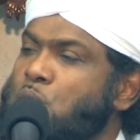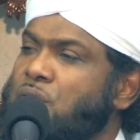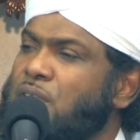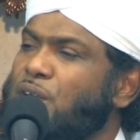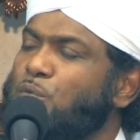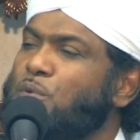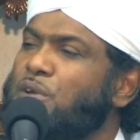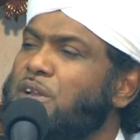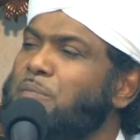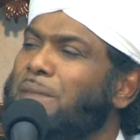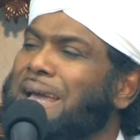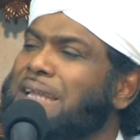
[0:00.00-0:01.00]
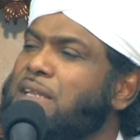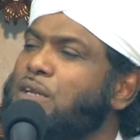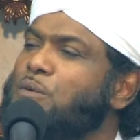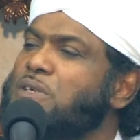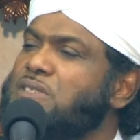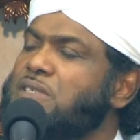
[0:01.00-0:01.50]
that we reminded
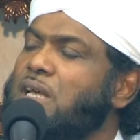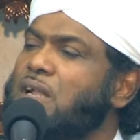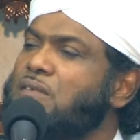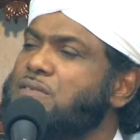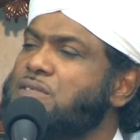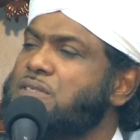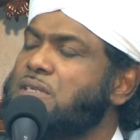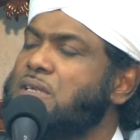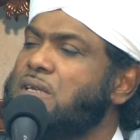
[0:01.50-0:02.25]
ourselves